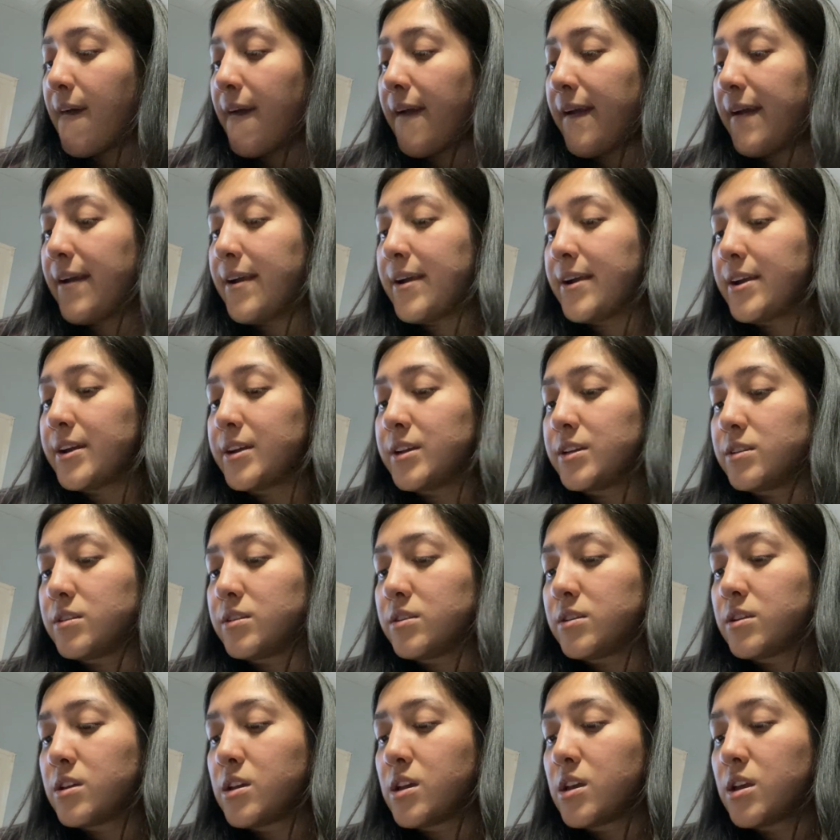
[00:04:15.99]

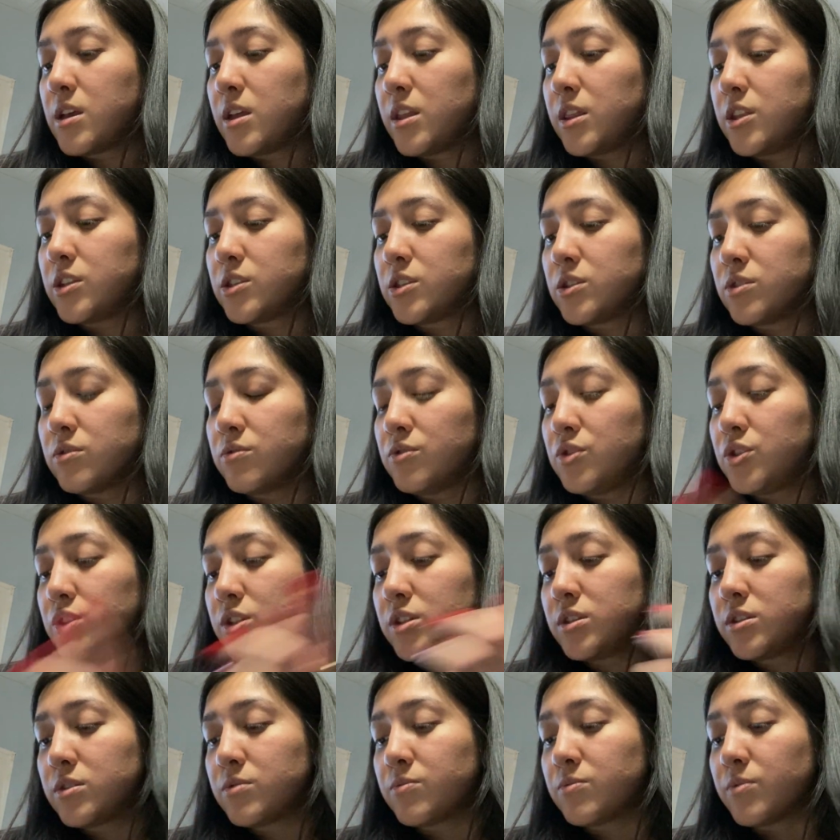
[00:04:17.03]
And the
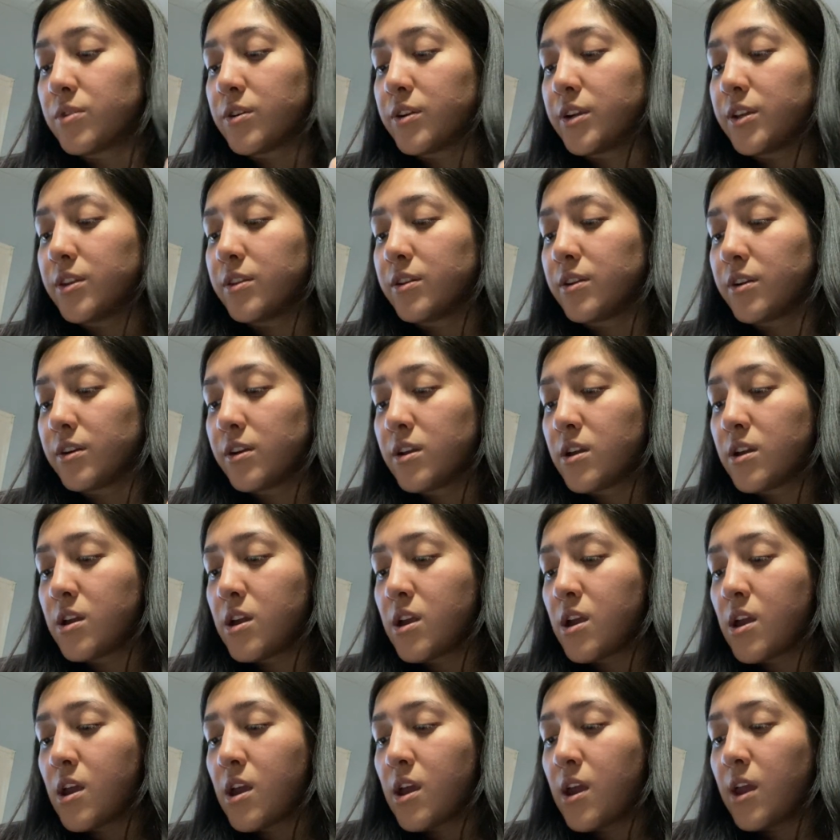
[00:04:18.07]
solutions were either
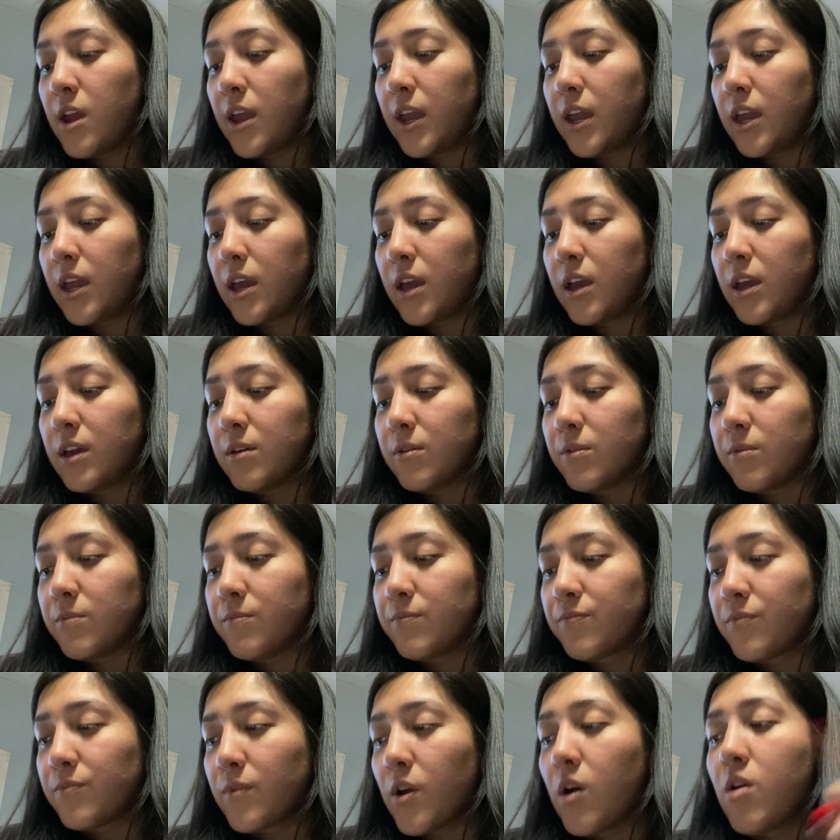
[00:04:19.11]
I
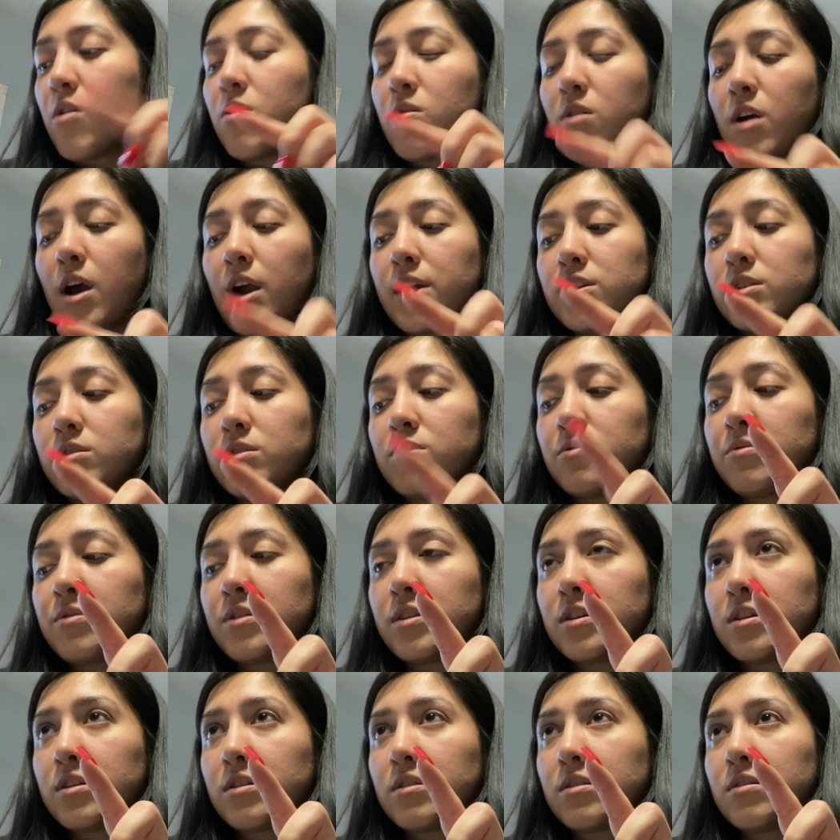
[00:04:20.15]
know in
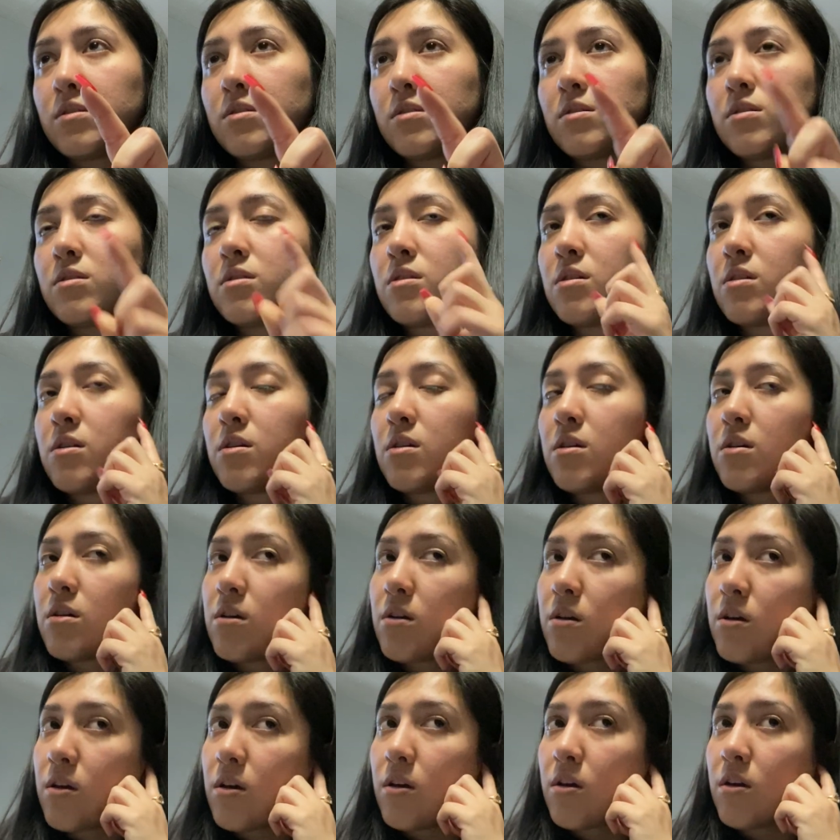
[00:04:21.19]
the
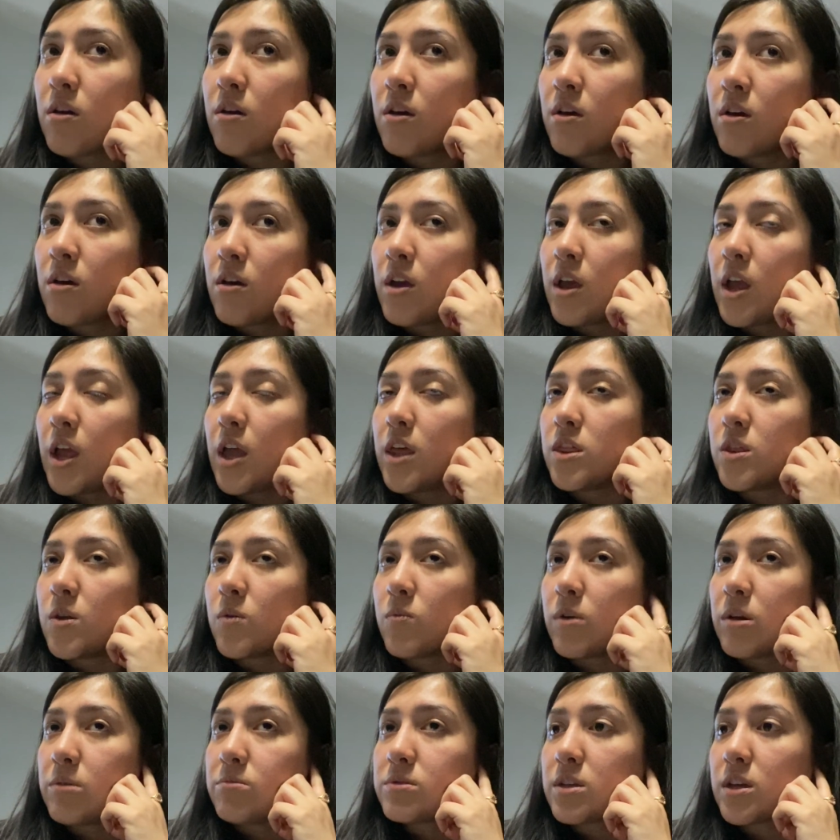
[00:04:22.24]

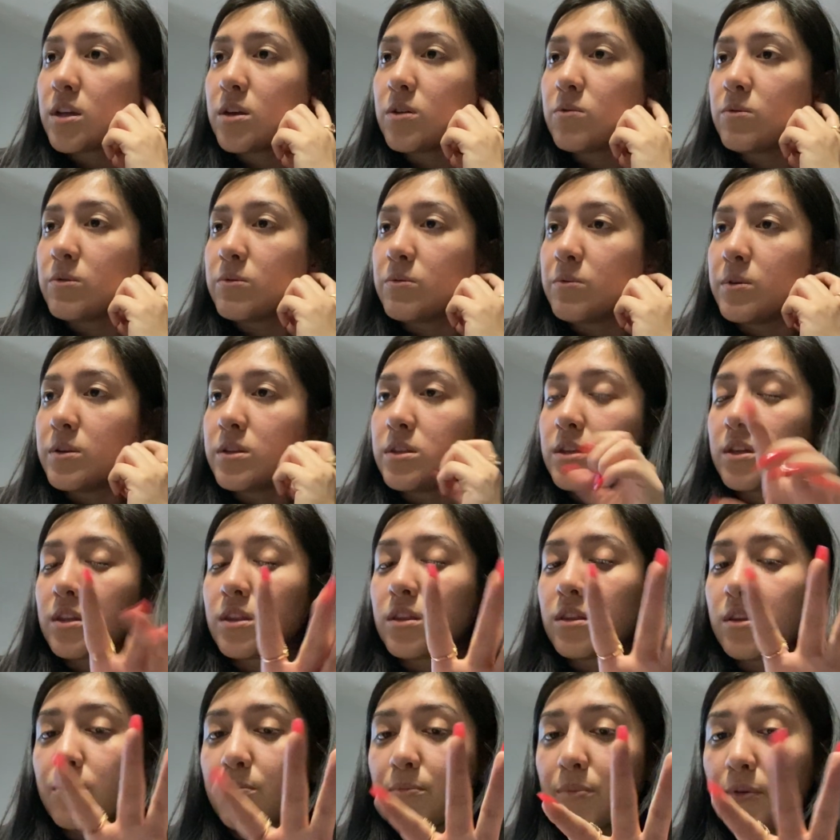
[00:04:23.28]
website when we did
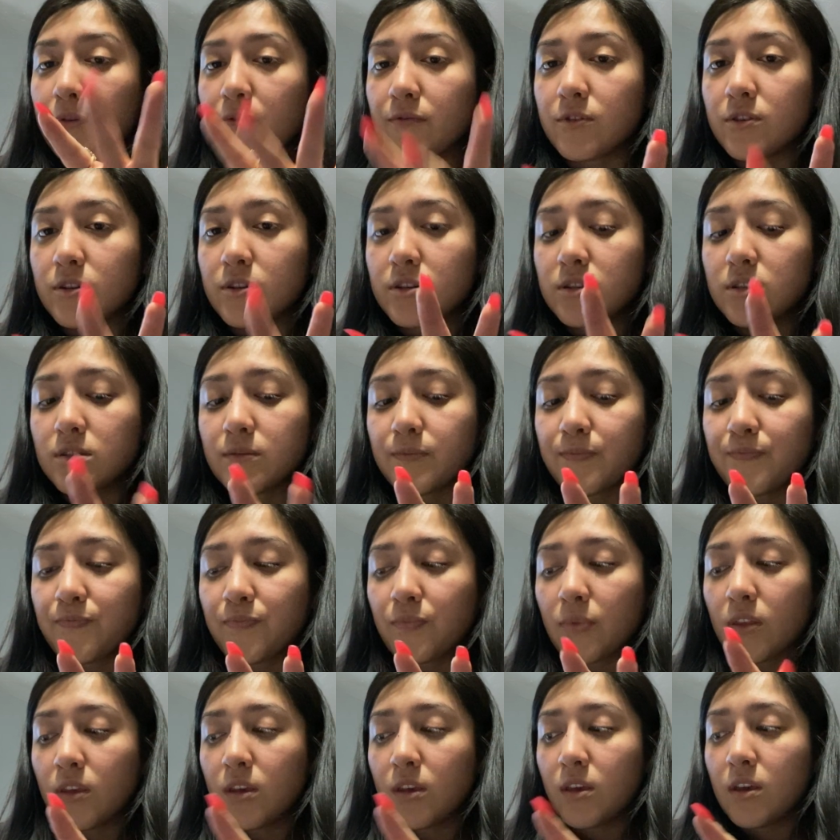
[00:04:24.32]
the buffers,
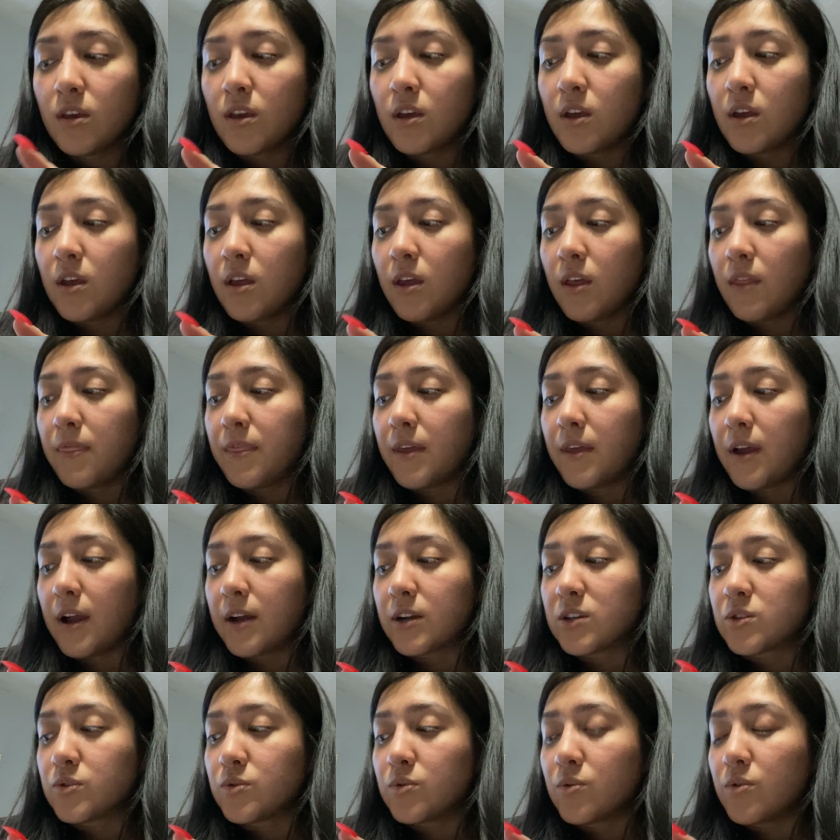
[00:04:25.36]
the
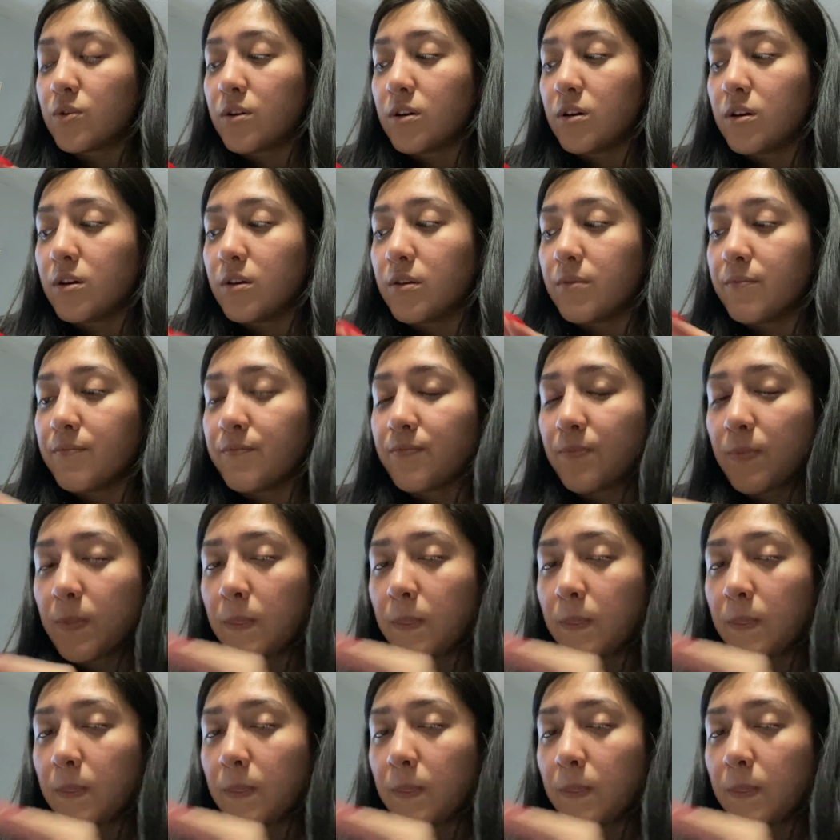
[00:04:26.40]
actual